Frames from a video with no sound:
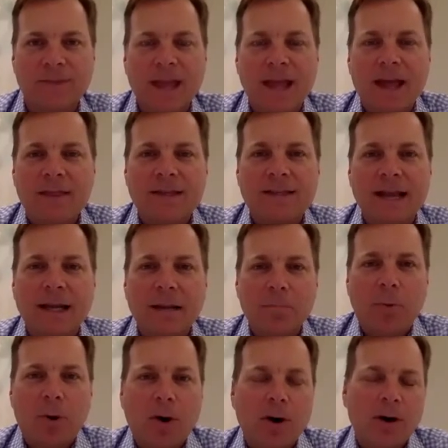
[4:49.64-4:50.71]
The second
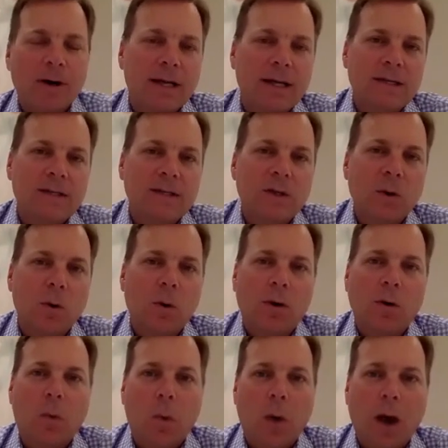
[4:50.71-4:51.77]
part is your
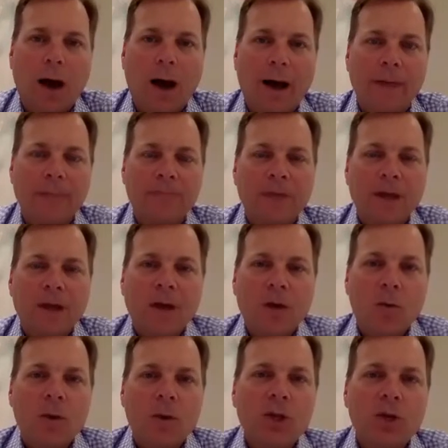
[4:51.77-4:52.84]
why.
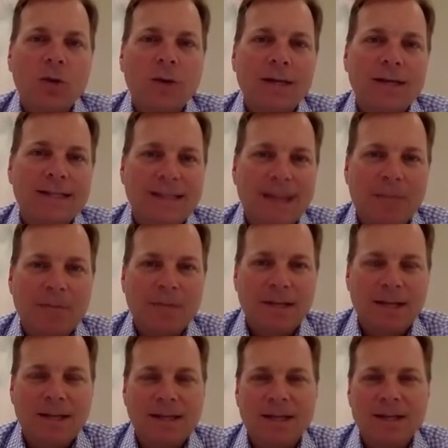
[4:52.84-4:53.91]
when you
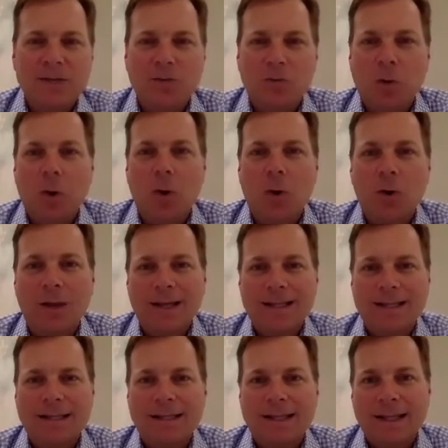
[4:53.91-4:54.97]
accepted this role
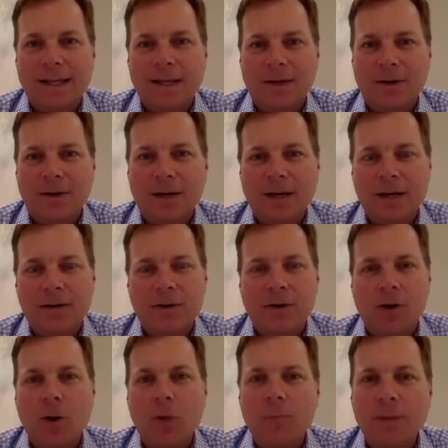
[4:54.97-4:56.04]
as leader, either
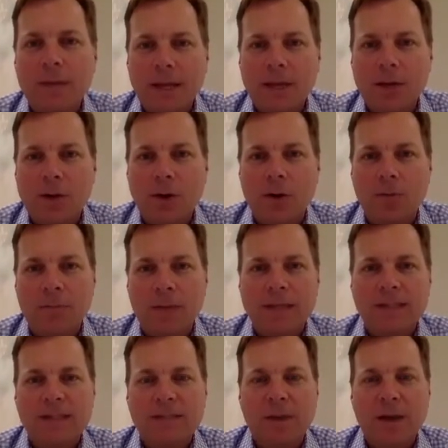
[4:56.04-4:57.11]
opening your own med
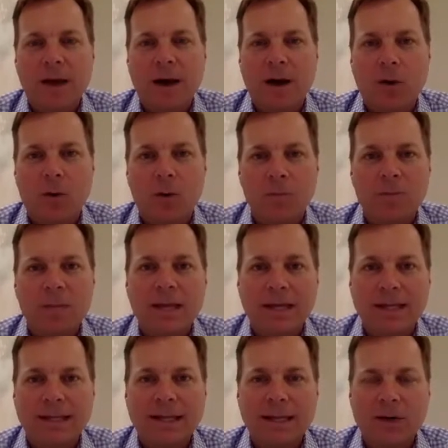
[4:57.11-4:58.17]
spa or being a
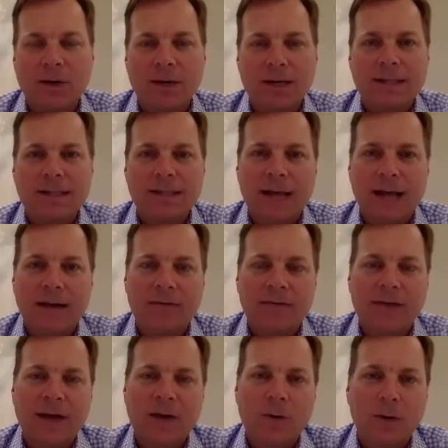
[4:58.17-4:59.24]
leader inside of
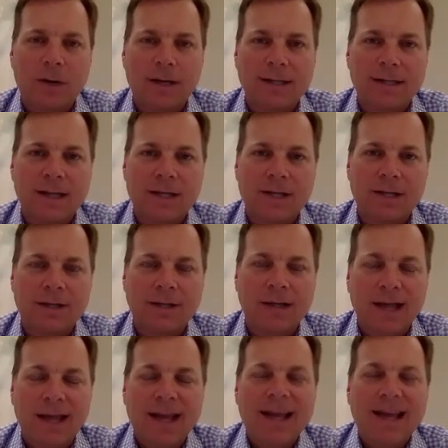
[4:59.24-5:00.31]
that organization,
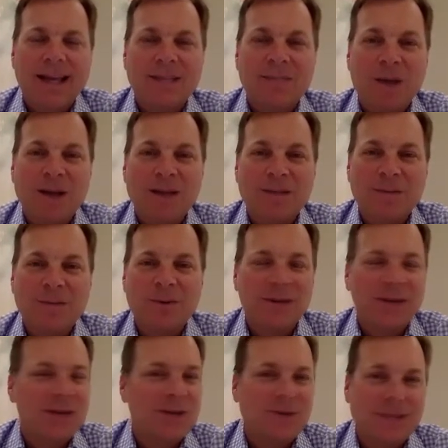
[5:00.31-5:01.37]
it's possible
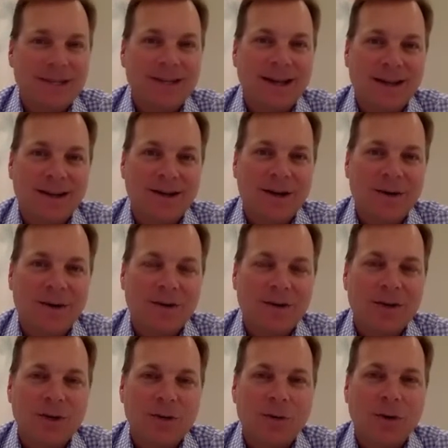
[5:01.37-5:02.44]
that you did not know that
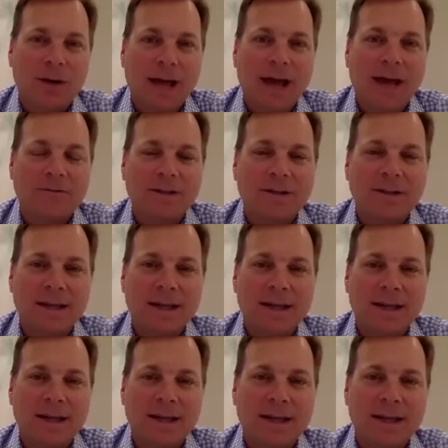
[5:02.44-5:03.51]
were going to have to lead
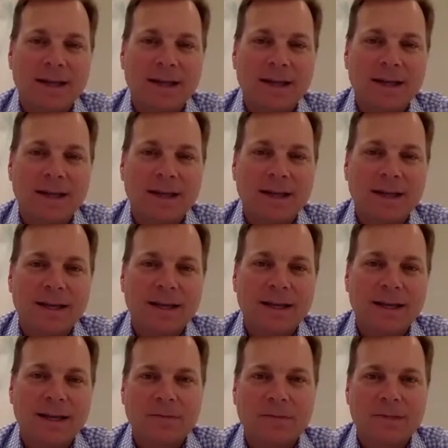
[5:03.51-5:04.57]
under these types of
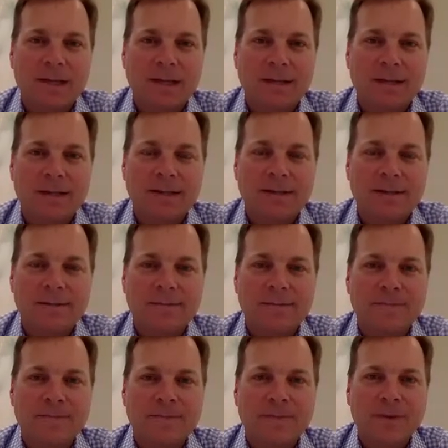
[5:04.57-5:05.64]
circumstances.
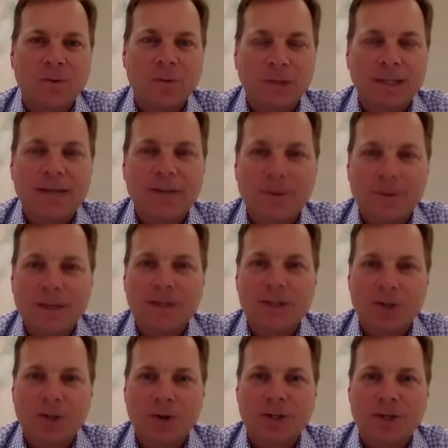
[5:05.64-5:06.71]
Well, neither did
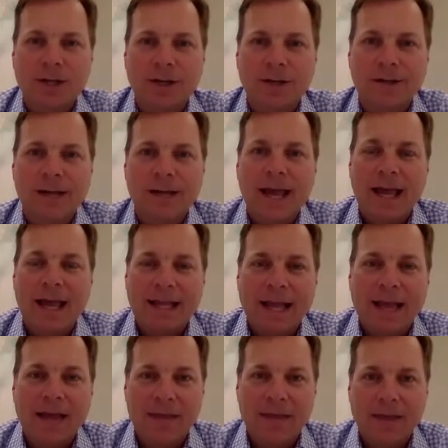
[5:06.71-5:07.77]
Churchill, and
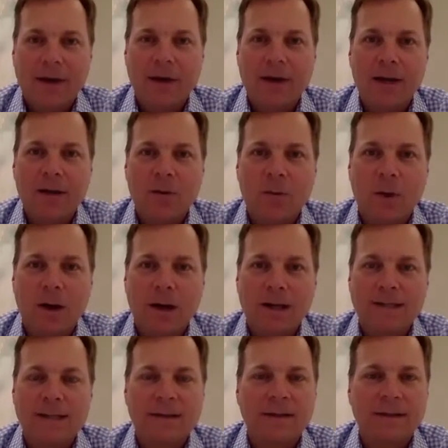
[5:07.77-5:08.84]
yet there he was
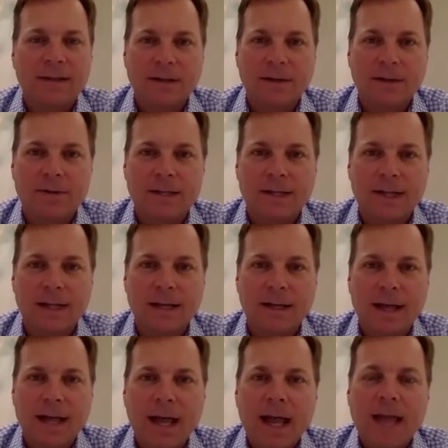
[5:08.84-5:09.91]
in the leader's seat.
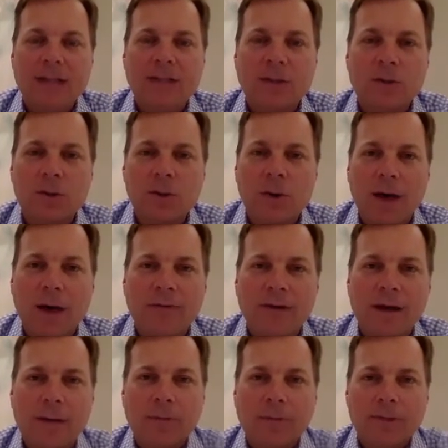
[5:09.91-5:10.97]
And so you have an
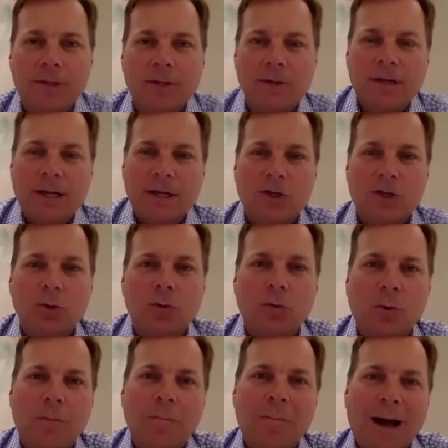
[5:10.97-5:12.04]
opportunity to
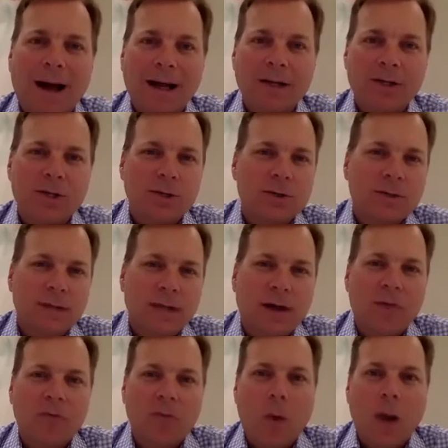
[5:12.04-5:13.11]
remind
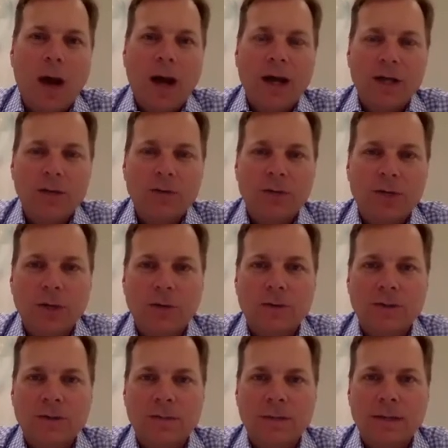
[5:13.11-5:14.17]
yourself why you chose
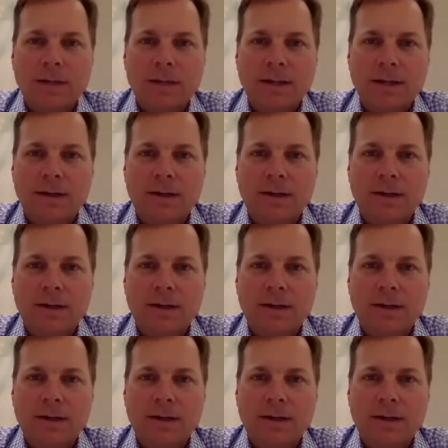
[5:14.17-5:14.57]
to be a leader.